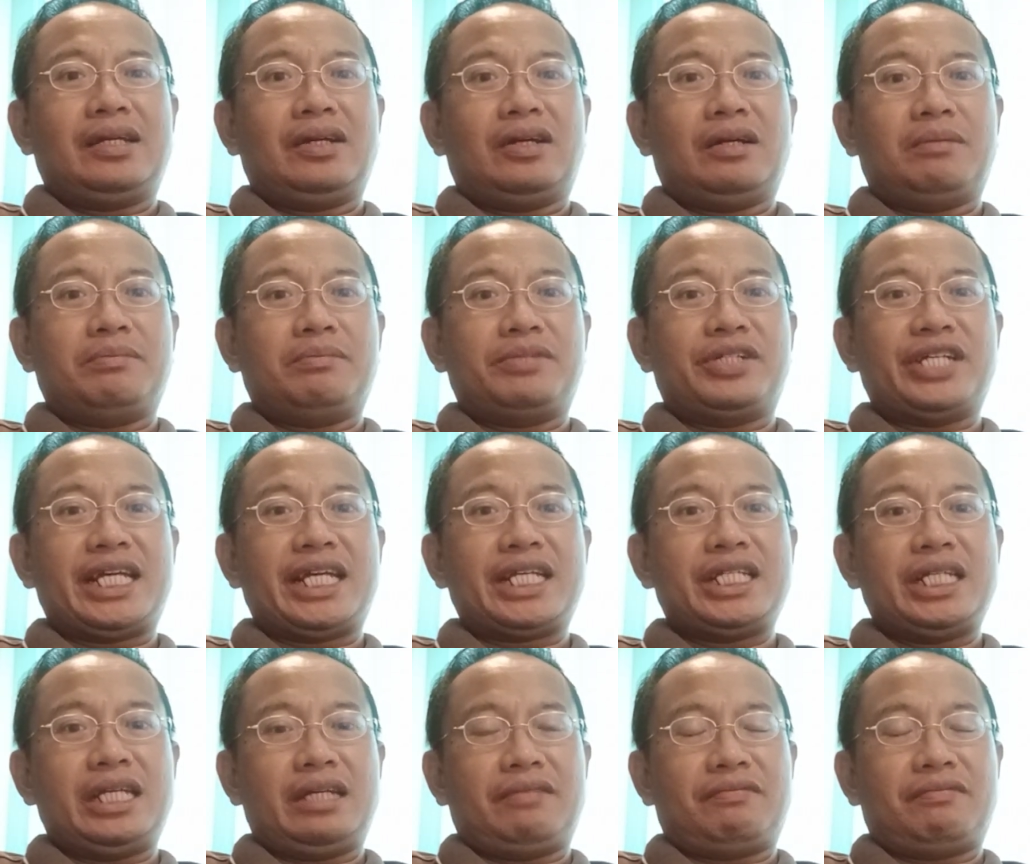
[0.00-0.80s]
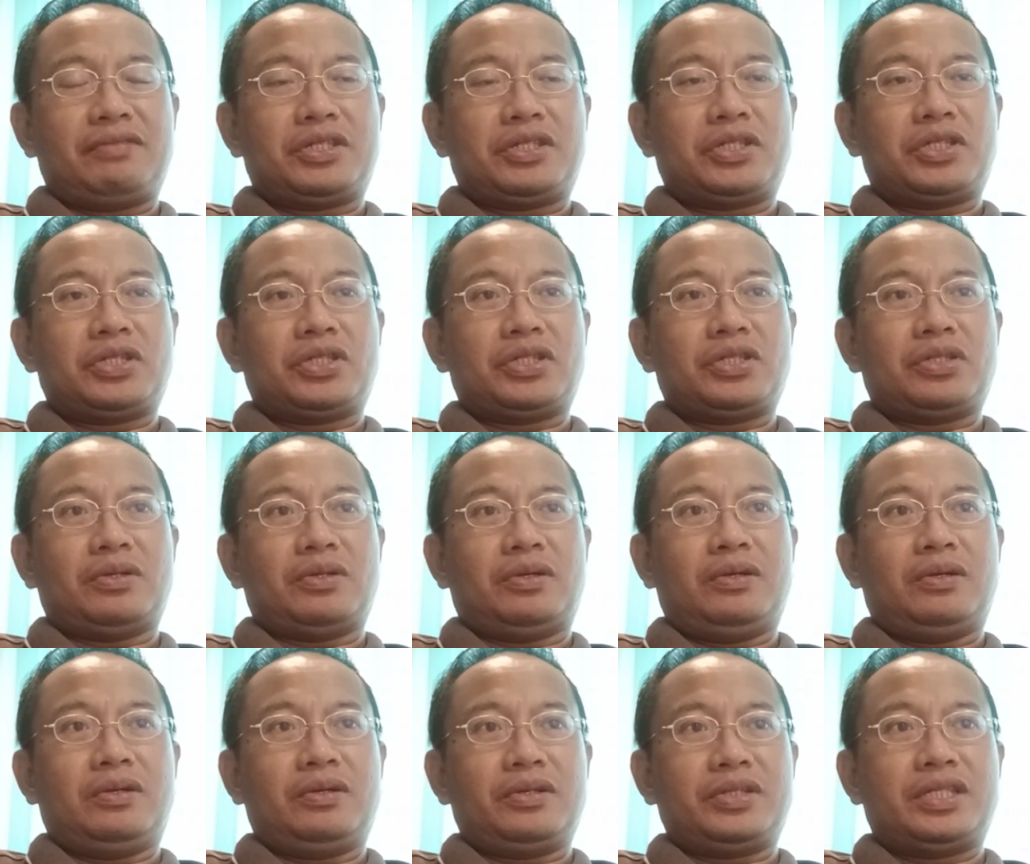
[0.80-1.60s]
objectives
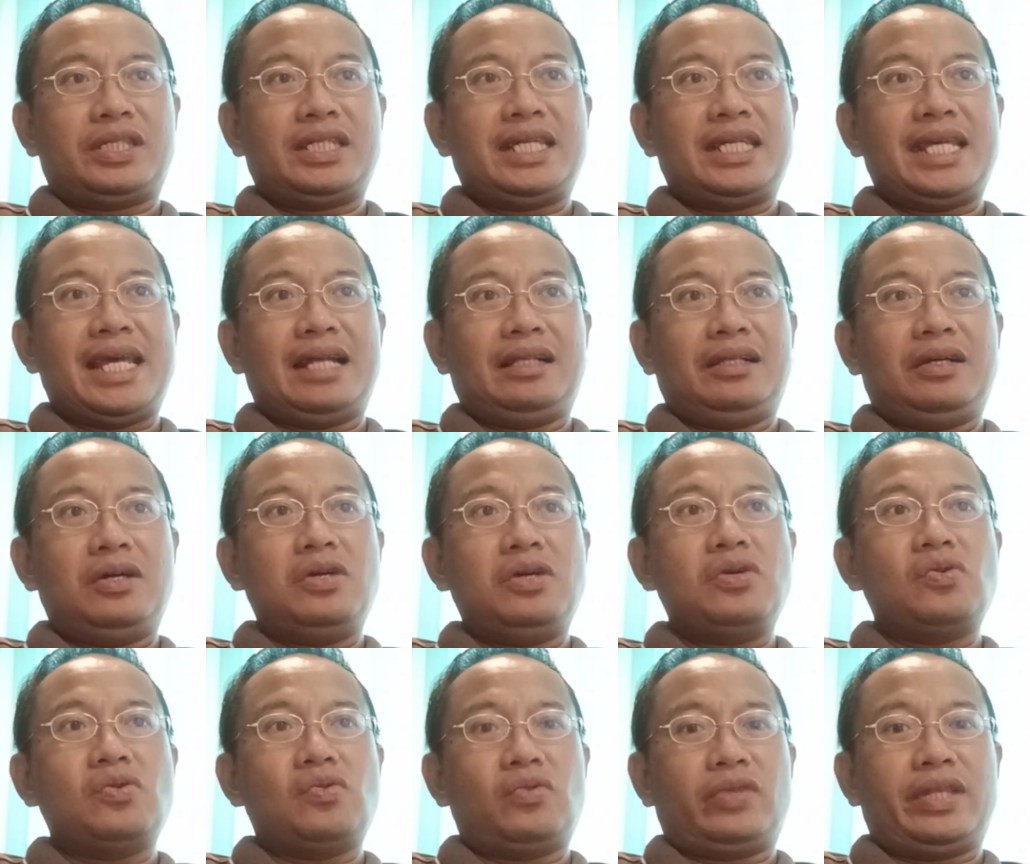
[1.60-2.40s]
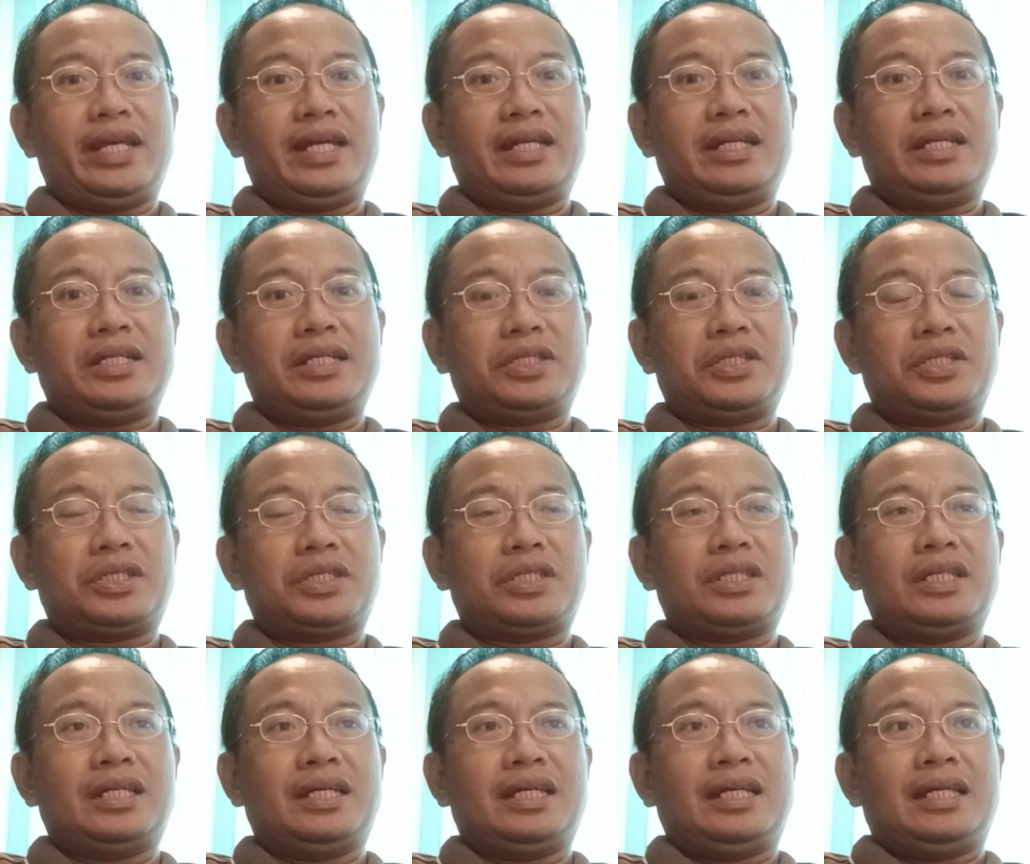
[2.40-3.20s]
or CLO, that
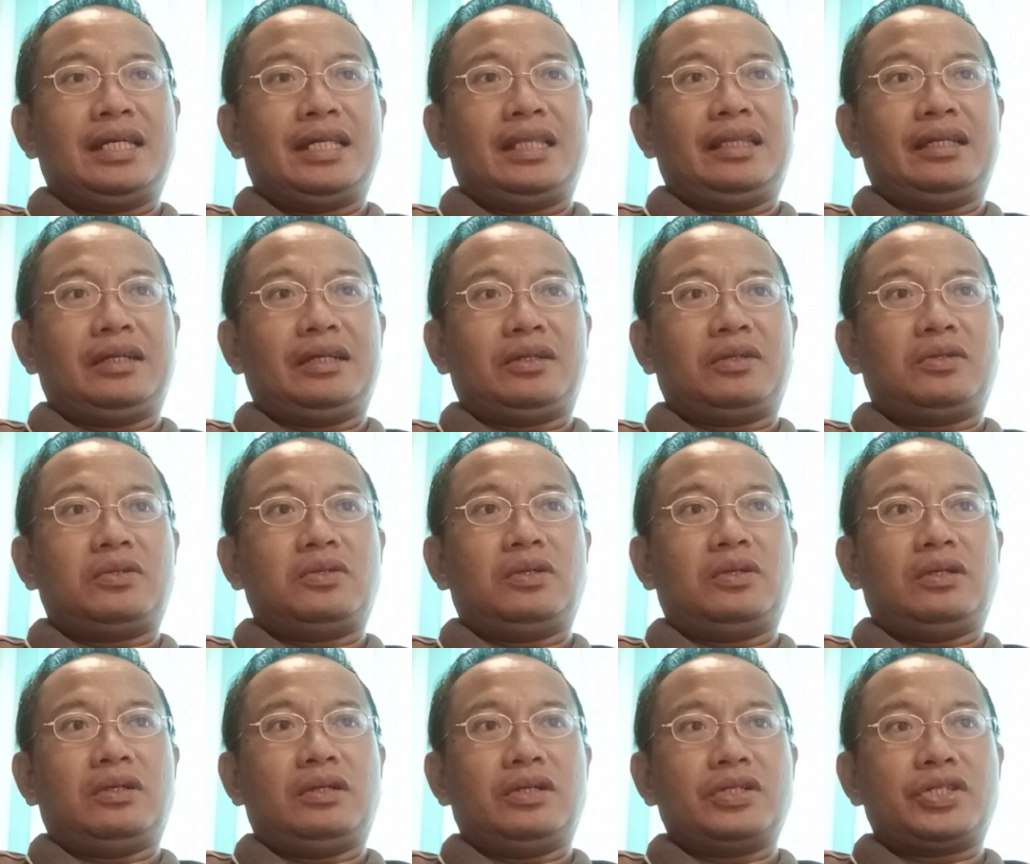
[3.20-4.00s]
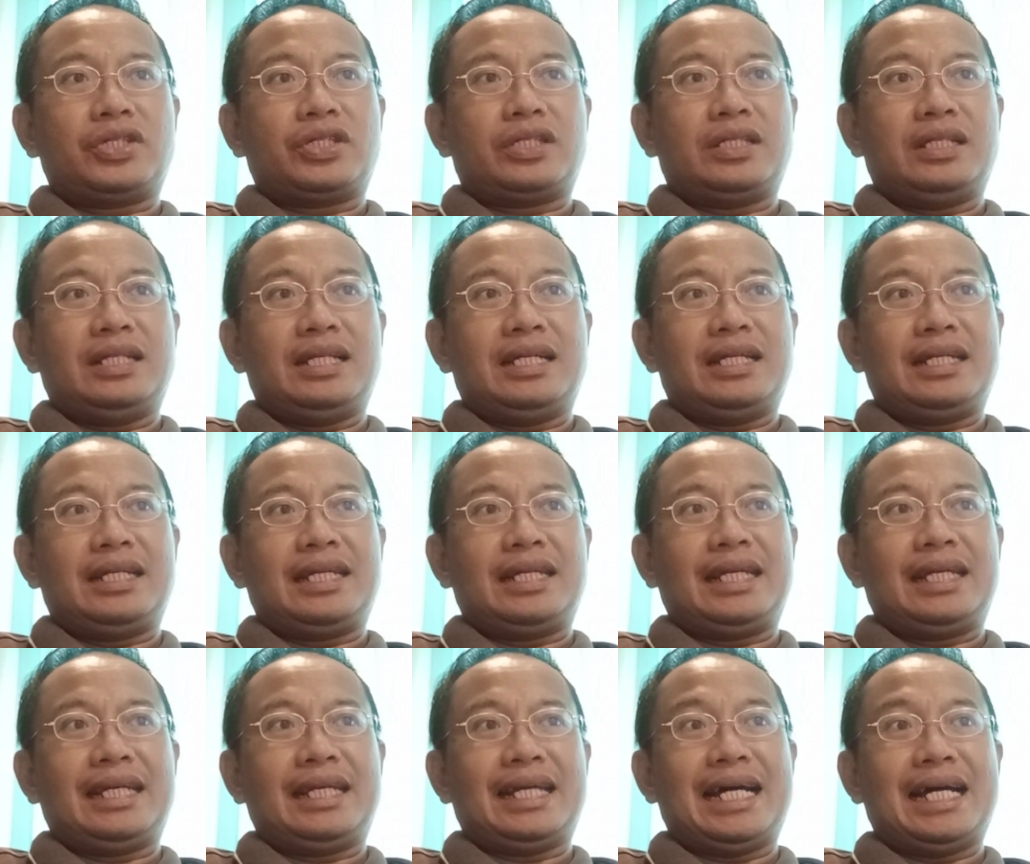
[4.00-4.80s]
is the course
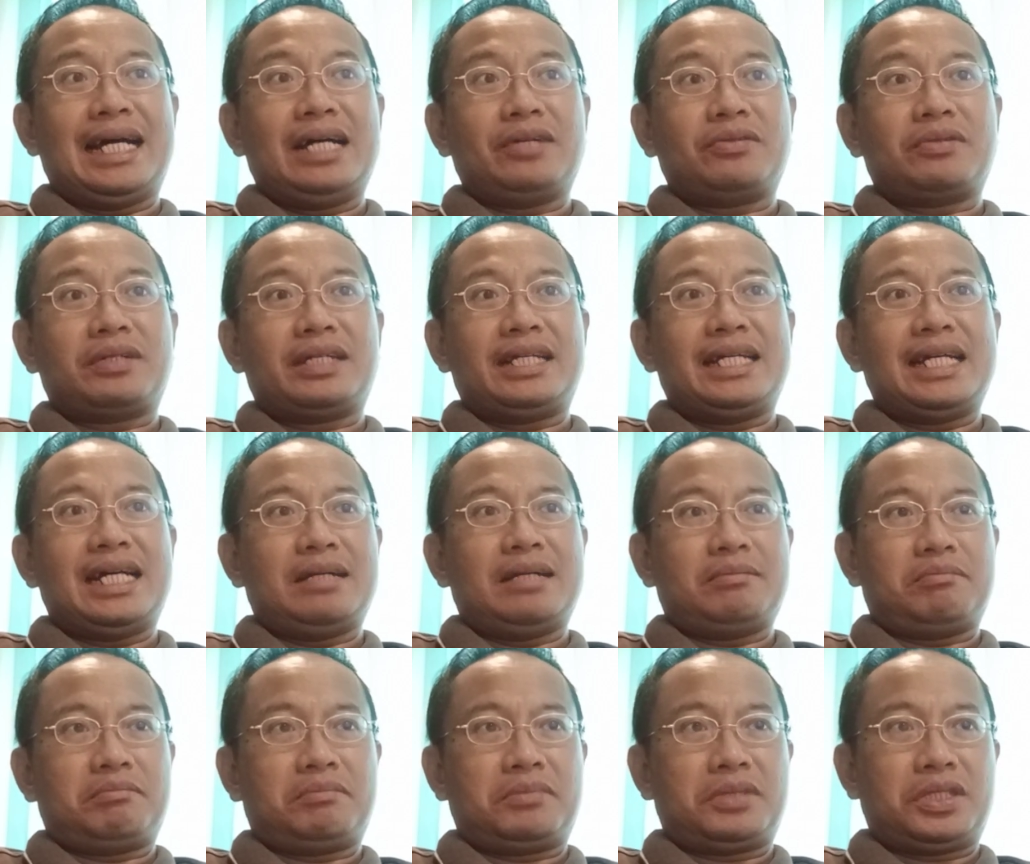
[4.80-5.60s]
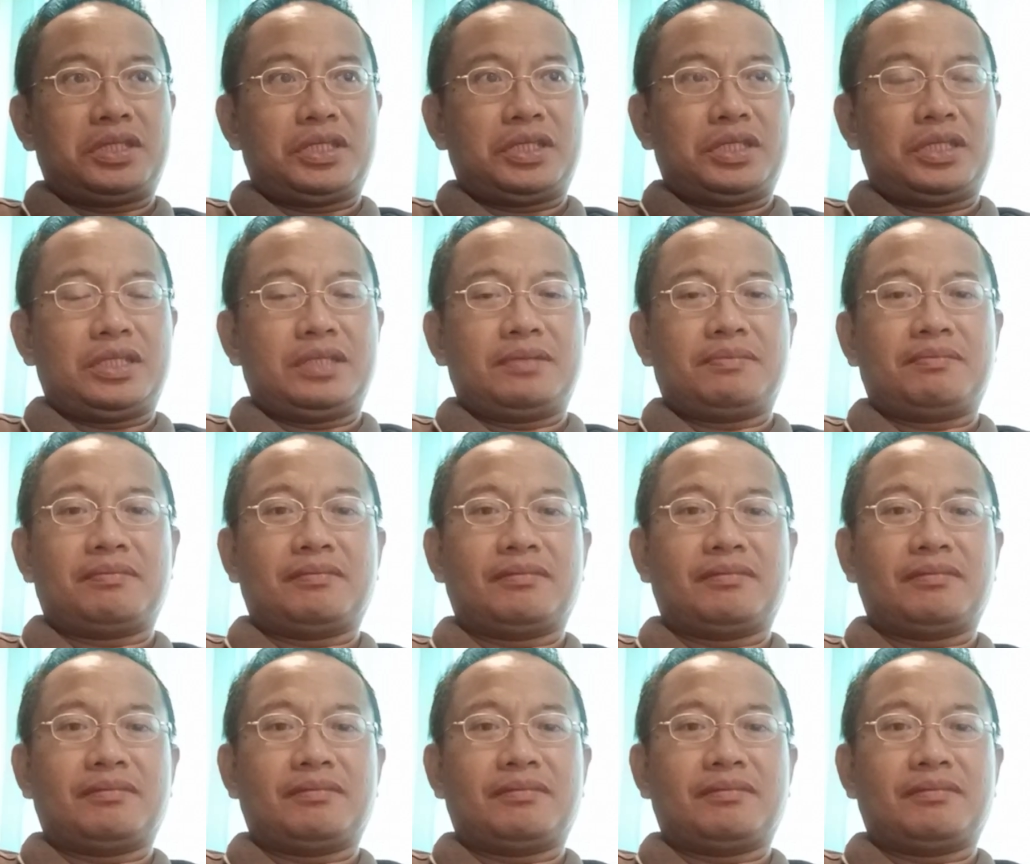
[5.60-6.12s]
learning outcomes.